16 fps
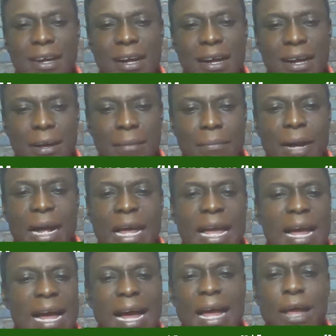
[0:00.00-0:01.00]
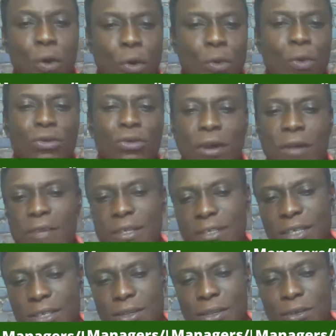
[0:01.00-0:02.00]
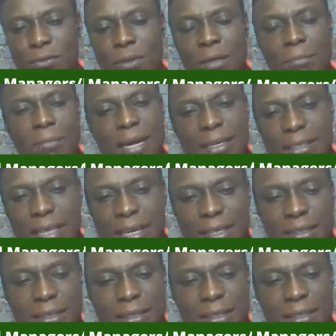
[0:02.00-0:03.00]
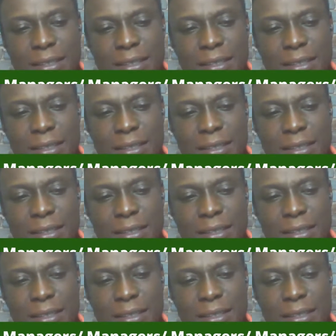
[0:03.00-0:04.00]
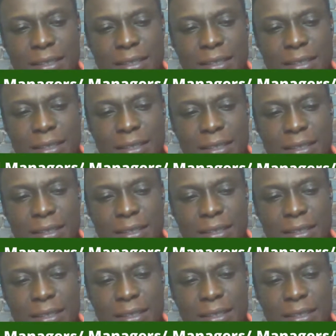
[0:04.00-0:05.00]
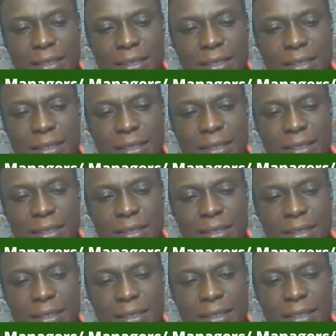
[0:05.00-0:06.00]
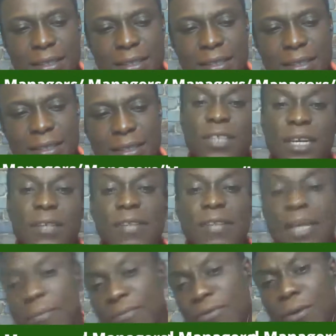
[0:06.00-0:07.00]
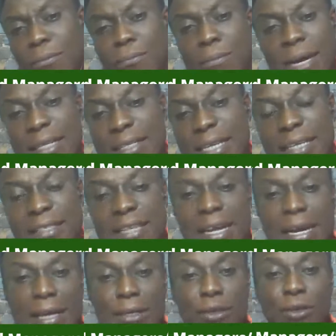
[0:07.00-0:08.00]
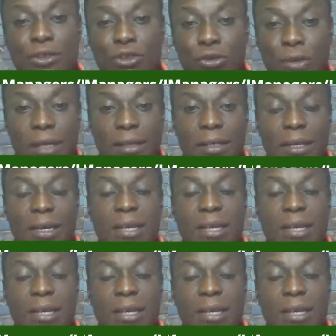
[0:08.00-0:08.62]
I hold conversations with managers. And when I see managers that are trained, I can easily differentiate them from managers that are not trained.